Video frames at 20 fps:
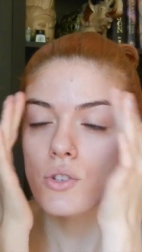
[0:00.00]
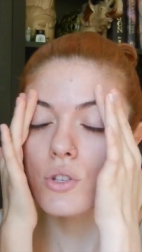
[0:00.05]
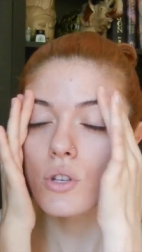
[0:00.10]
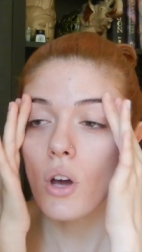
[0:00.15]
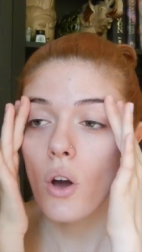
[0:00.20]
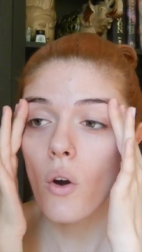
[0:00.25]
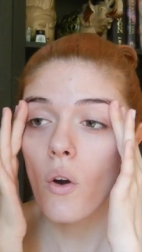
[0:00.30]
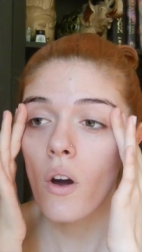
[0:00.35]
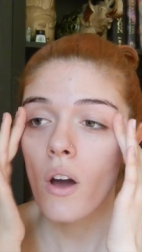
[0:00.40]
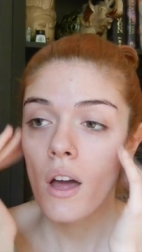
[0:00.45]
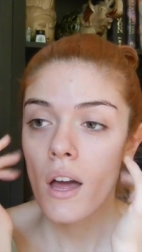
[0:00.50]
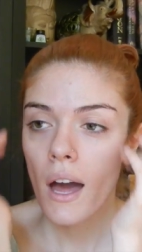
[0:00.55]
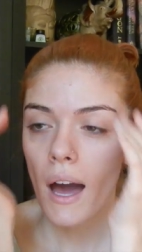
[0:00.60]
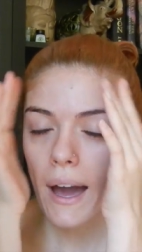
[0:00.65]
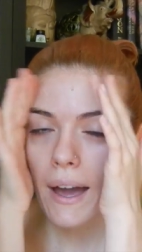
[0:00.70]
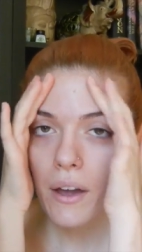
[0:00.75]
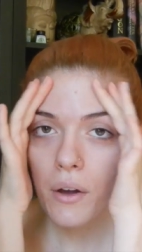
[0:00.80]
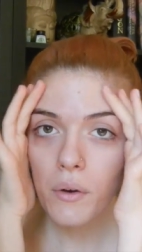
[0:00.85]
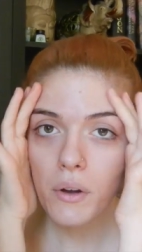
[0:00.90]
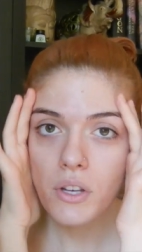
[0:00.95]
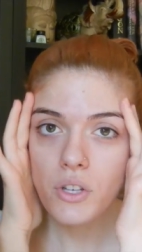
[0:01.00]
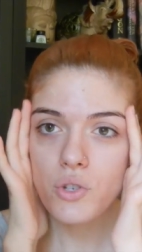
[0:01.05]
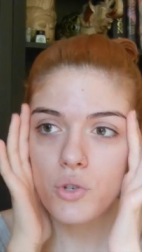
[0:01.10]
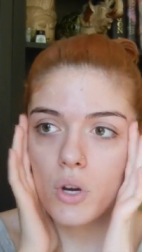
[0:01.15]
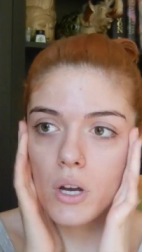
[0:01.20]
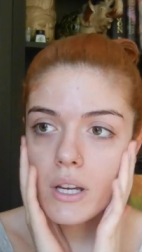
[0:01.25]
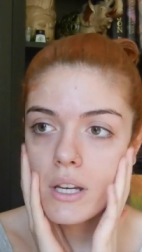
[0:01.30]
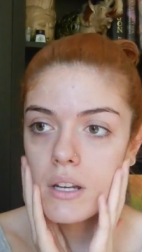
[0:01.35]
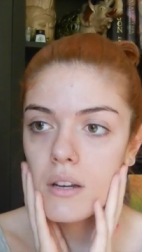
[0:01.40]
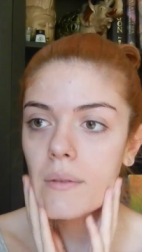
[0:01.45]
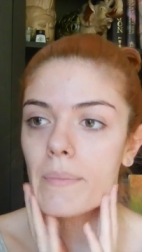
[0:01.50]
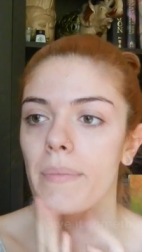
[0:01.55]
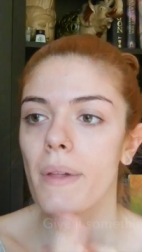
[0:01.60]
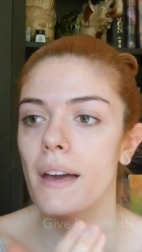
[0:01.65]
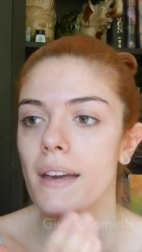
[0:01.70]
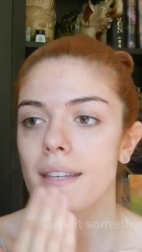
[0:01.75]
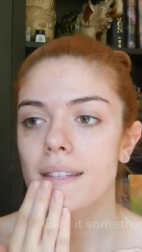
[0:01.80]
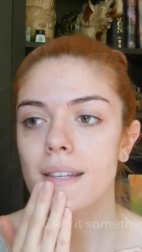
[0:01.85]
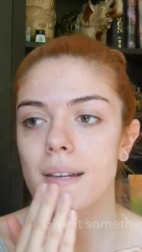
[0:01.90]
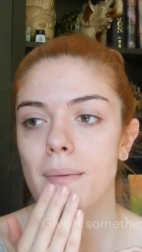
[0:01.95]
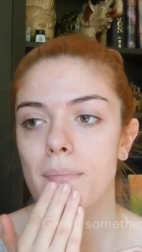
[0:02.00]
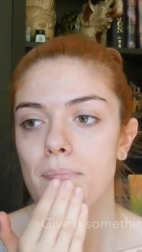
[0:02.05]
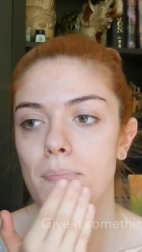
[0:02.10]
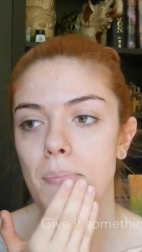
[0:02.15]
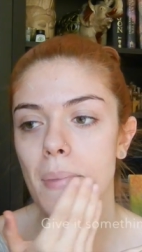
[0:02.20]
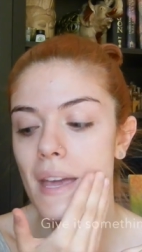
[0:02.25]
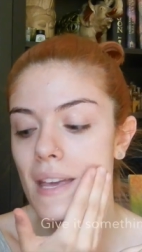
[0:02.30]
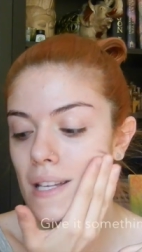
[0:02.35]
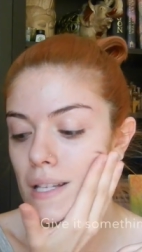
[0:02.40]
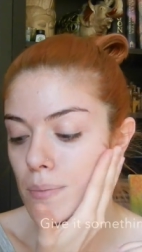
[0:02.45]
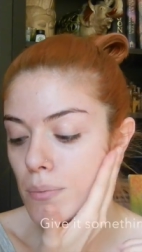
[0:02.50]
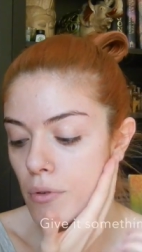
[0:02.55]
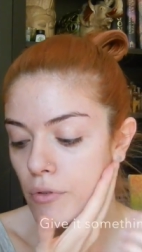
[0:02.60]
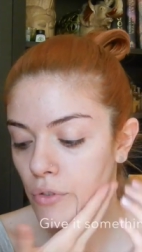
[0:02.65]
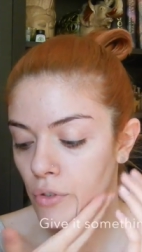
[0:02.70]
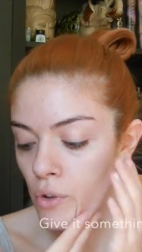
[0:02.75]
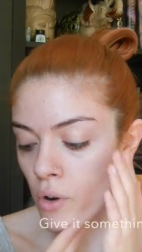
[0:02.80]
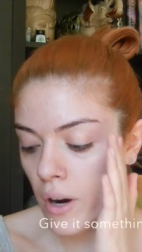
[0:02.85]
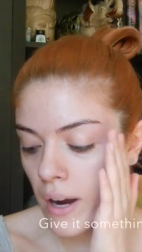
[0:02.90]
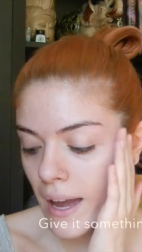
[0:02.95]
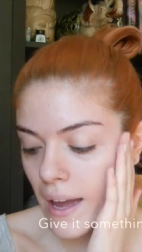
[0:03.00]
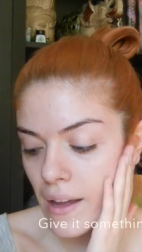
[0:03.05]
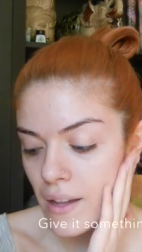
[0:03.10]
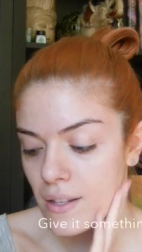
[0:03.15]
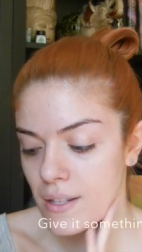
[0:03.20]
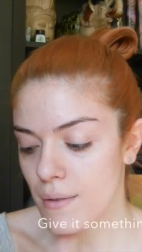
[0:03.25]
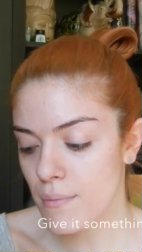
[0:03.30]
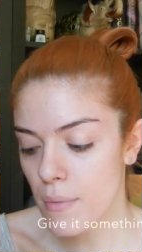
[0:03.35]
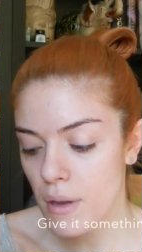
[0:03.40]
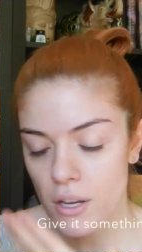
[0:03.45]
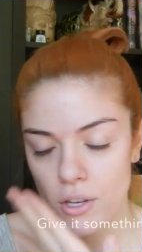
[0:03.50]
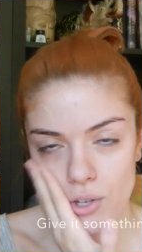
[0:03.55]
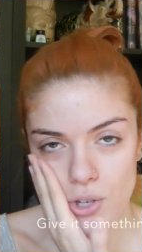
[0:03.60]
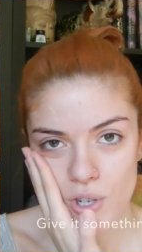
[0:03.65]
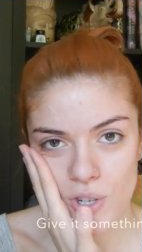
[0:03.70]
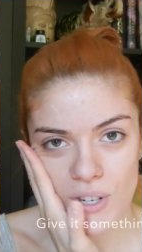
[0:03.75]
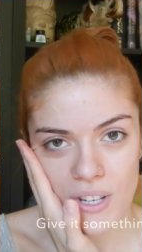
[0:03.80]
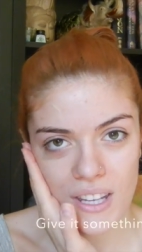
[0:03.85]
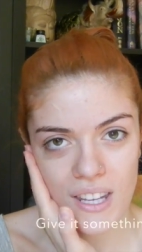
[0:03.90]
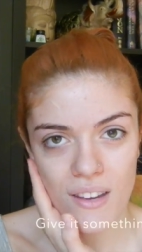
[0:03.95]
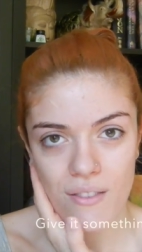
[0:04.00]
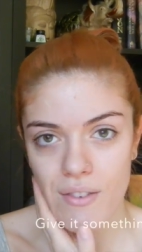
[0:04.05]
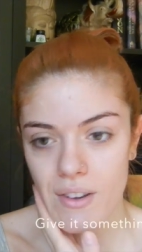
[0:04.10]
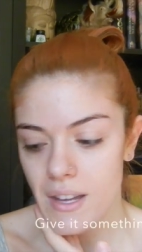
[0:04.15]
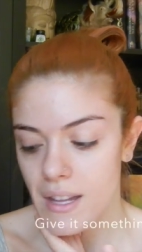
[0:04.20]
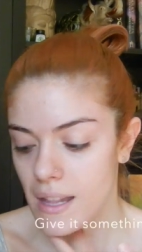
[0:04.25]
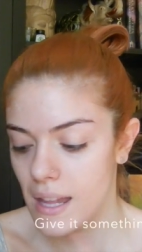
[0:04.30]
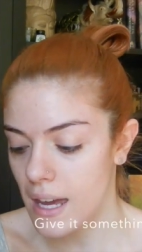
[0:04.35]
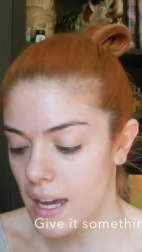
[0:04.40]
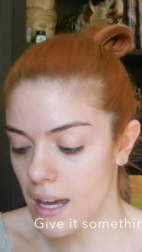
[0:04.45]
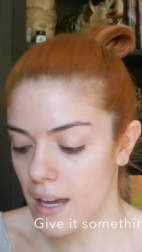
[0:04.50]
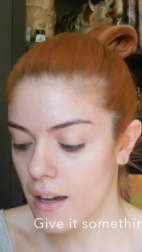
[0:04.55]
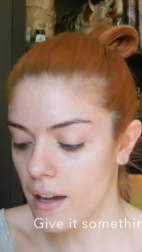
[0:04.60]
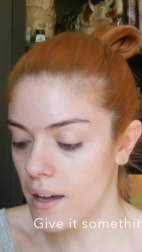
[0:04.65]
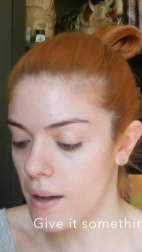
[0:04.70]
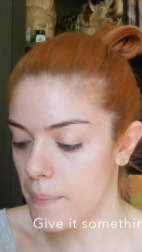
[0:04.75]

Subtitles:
so I always try to apply some base beforehand to make sure to give it like,